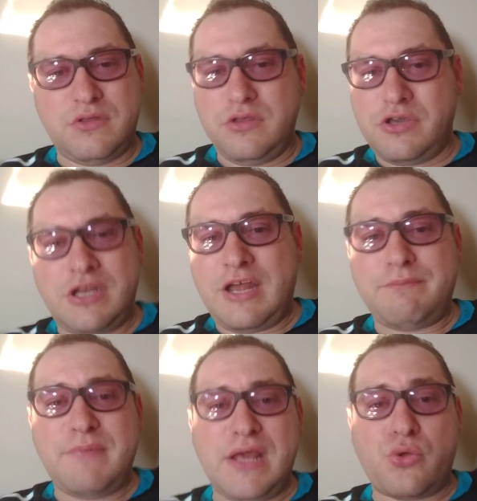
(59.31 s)
You cannot
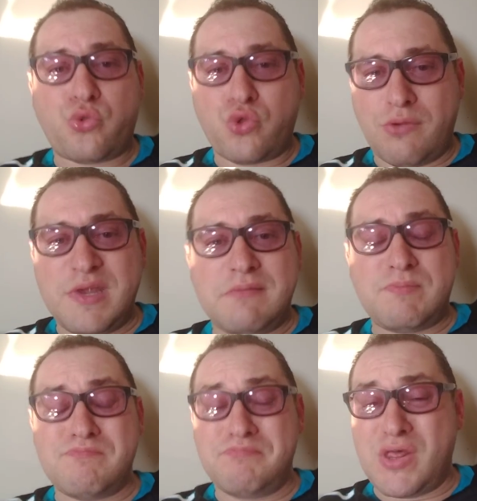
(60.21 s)
make so many
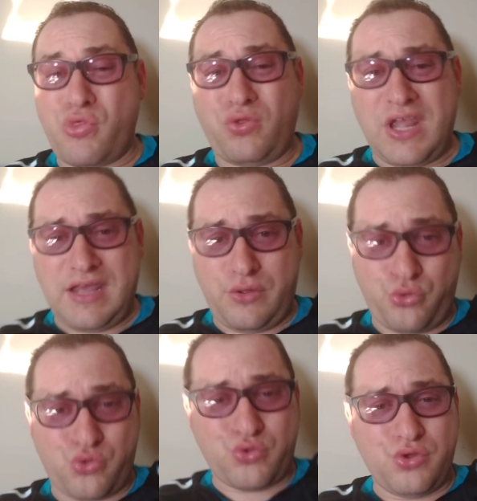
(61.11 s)

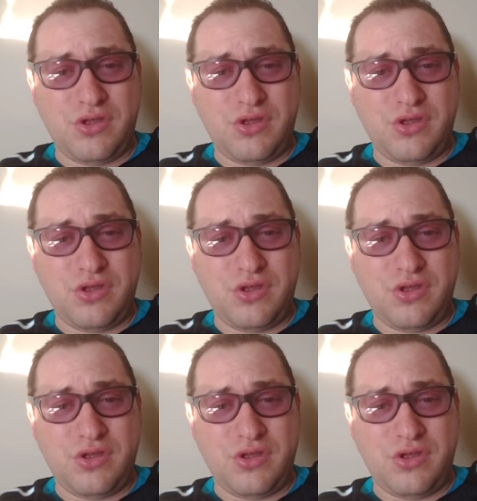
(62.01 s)
mistakes